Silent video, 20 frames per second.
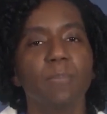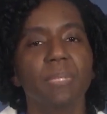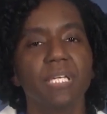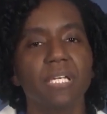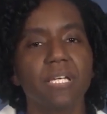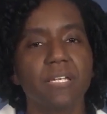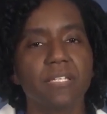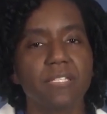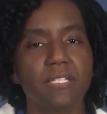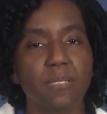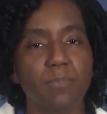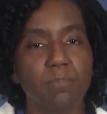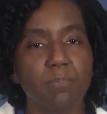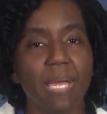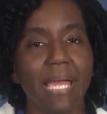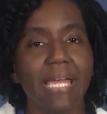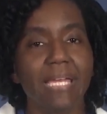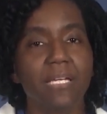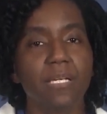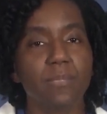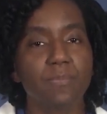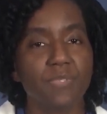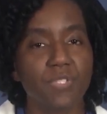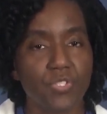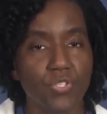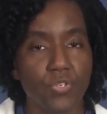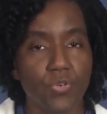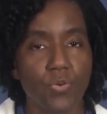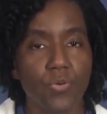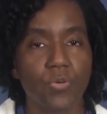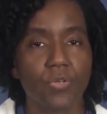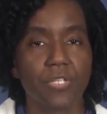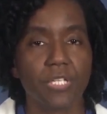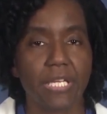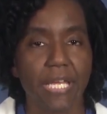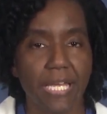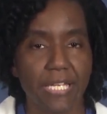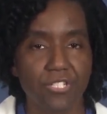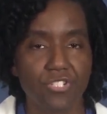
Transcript: because it may obscure the